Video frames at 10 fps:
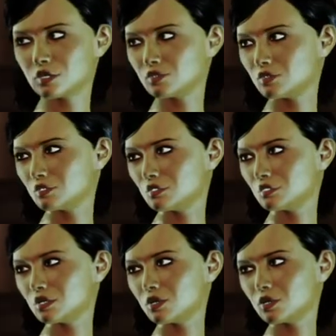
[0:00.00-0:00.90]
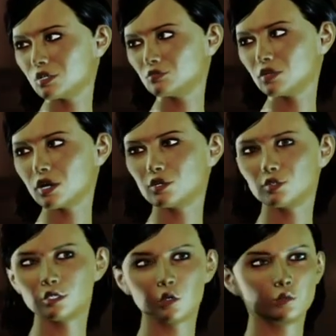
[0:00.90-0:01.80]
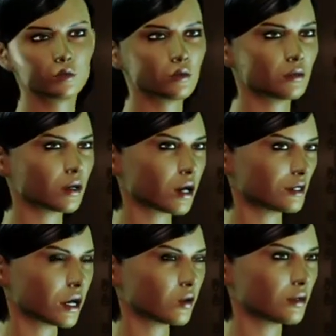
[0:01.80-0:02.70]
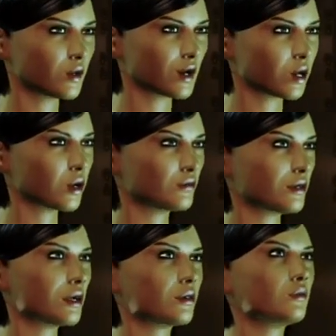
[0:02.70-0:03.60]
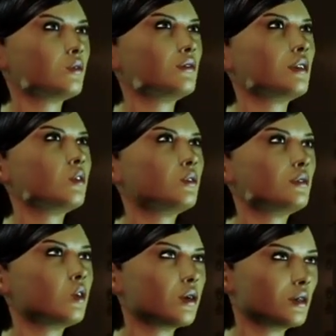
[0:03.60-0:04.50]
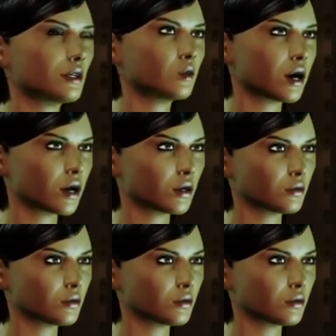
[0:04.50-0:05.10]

sneaky bastard. And now that you've told me, it probably wouldn't work anyway.